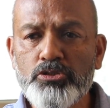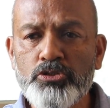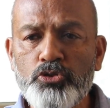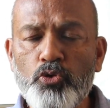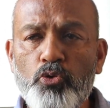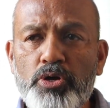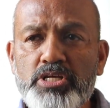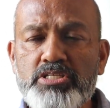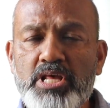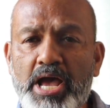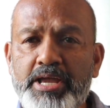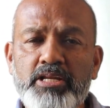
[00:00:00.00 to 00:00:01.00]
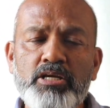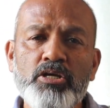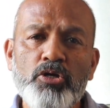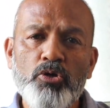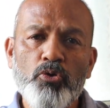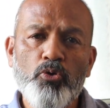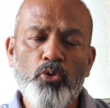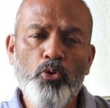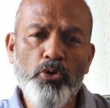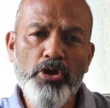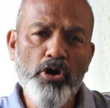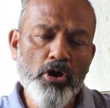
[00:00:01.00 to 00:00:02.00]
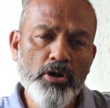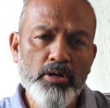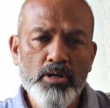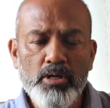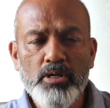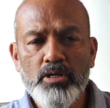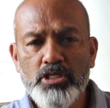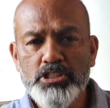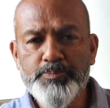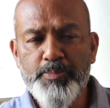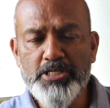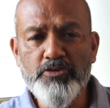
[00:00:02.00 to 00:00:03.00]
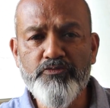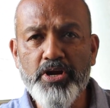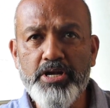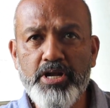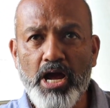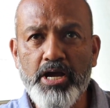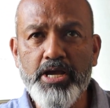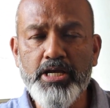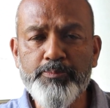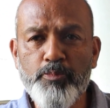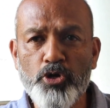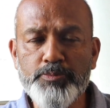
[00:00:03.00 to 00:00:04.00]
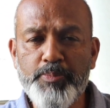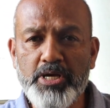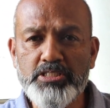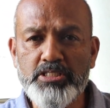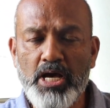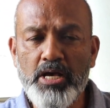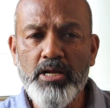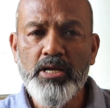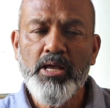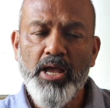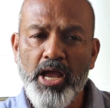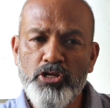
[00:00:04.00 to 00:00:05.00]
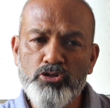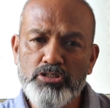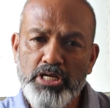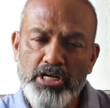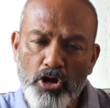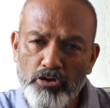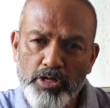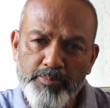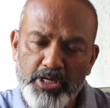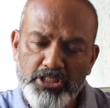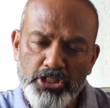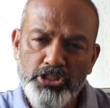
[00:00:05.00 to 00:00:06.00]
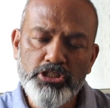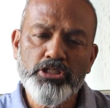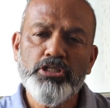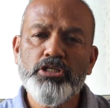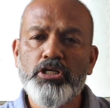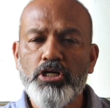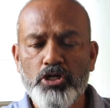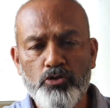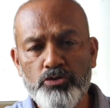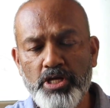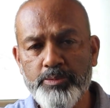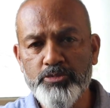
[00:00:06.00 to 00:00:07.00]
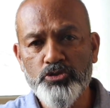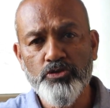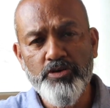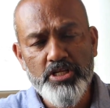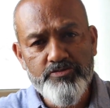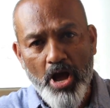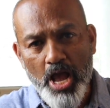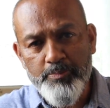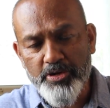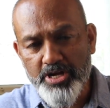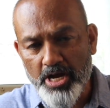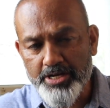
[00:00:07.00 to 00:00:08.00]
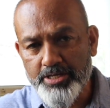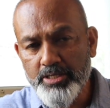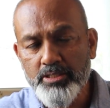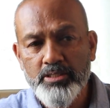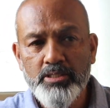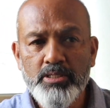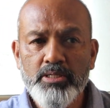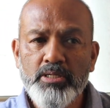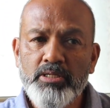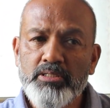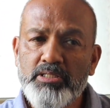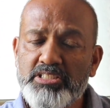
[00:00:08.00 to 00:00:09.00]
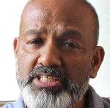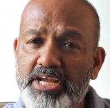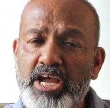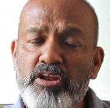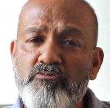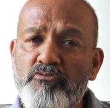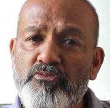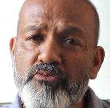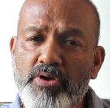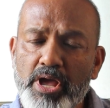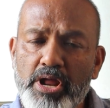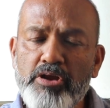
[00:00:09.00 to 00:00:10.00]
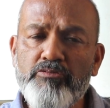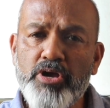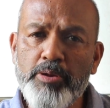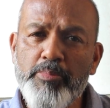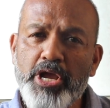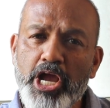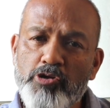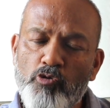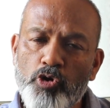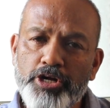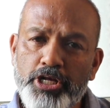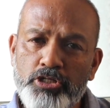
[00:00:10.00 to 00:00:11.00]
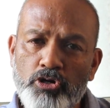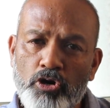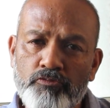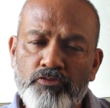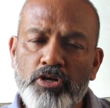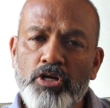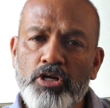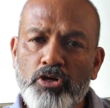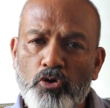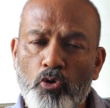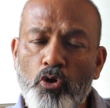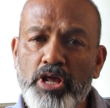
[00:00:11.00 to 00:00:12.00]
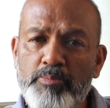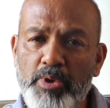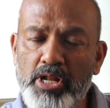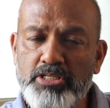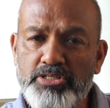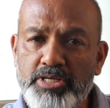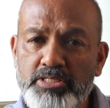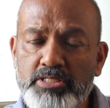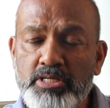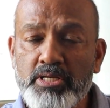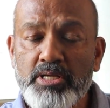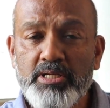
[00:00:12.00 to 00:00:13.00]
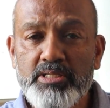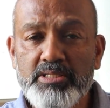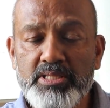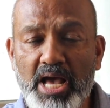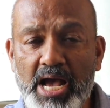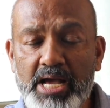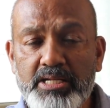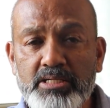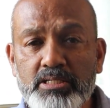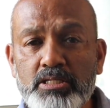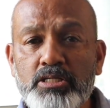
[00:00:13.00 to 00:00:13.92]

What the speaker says: you decide who your specific target prospects are and you send out a message to them. So it is hyper targeted. The second very, very big advantage of cold emails is that